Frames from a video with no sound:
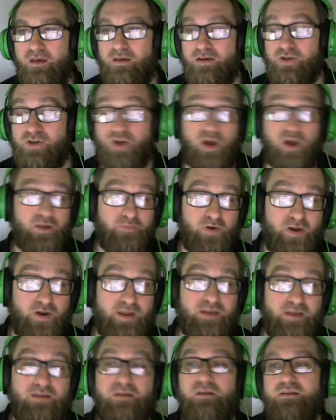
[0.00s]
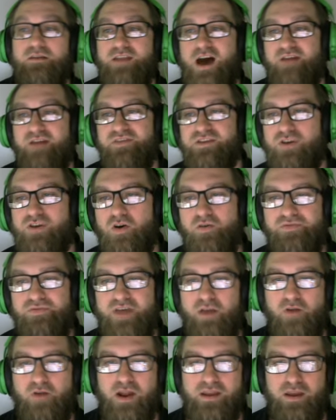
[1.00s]
Charlotte Pudding. Now this whole
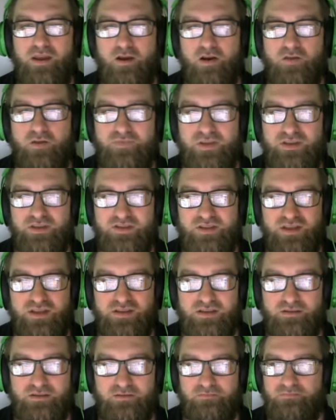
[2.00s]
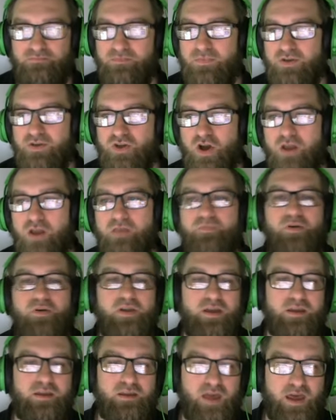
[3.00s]
thing right here, these these Charlotte
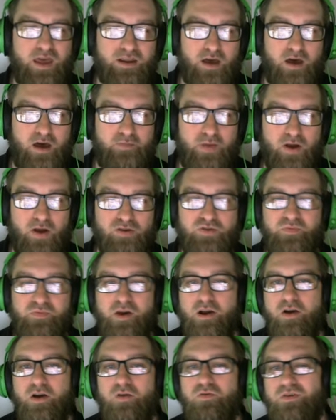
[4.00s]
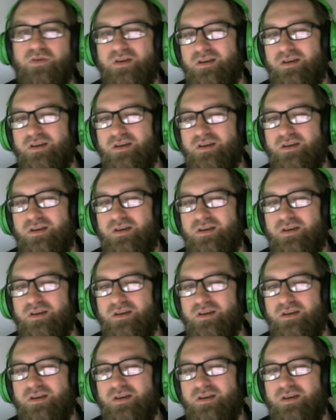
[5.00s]
Pudding and uh, Sparrow,